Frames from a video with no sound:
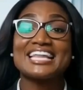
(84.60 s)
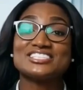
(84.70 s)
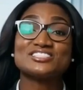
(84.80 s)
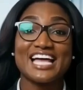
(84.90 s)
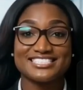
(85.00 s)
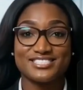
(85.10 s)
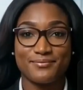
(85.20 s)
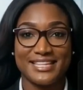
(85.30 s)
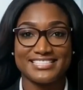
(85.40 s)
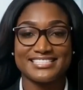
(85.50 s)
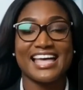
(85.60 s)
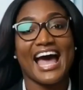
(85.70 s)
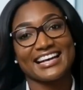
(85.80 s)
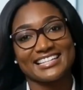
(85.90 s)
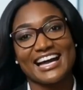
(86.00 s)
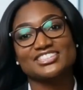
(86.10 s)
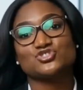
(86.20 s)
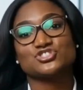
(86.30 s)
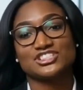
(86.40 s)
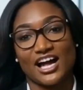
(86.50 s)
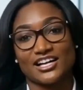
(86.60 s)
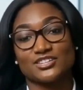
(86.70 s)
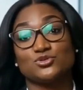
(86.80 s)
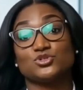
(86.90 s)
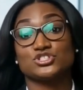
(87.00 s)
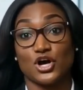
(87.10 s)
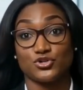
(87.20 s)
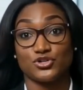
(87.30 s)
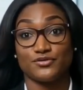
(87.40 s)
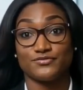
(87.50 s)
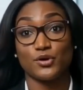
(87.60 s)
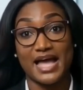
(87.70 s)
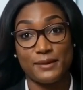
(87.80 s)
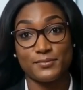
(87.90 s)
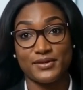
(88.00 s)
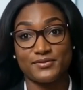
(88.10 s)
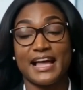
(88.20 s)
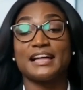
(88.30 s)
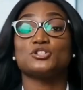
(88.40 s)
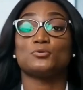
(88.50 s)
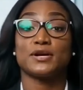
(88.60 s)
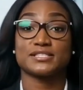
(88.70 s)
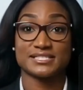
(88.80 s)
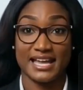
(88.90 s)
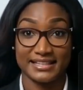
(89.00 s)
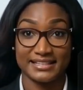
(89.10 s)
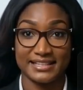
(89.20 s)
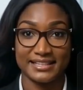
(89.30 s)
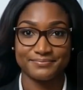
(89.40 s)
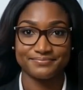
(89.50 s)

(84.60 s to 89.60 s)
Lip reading: Ask ChatGPT to analyze your style, your tone, your vocabulary, and your personality.